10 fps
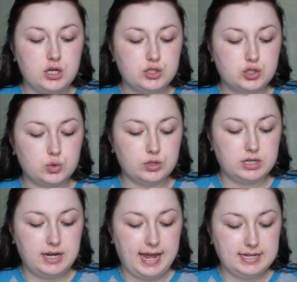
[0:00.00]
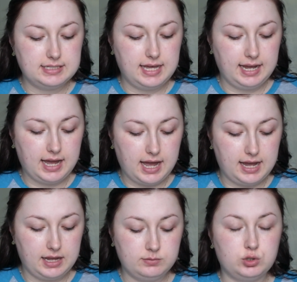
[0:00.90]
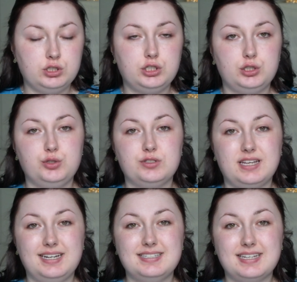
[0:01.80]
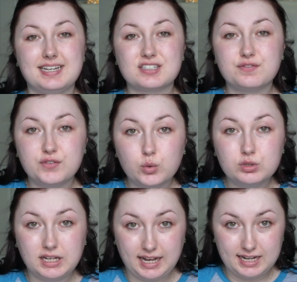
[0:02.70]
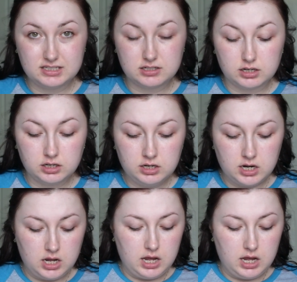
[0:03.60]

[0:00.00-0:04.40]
So the next thing I am going to use is exfoliator.